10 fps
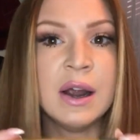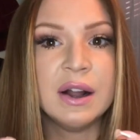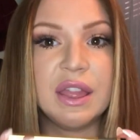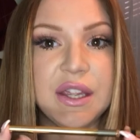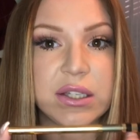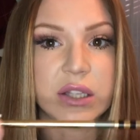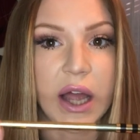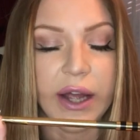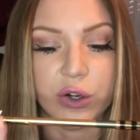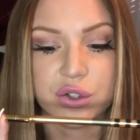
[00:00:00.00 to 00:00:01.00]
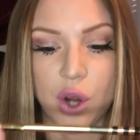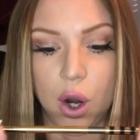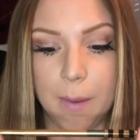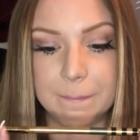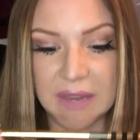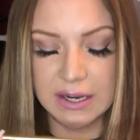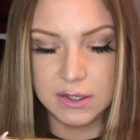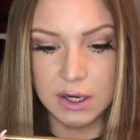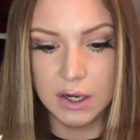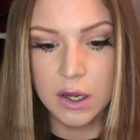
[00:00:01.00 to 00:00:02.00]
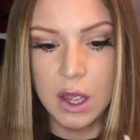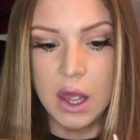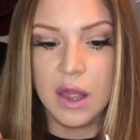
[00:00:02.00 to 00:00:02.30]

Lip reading: These liners are amazing.